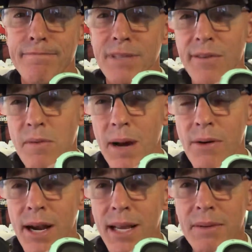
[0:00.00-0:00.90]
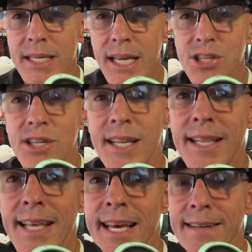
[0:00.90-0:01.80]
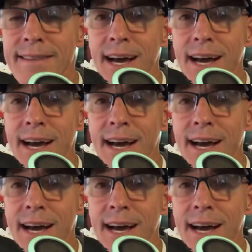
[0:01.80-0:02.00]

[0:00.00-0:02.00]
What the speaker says: give you my recommendation, and then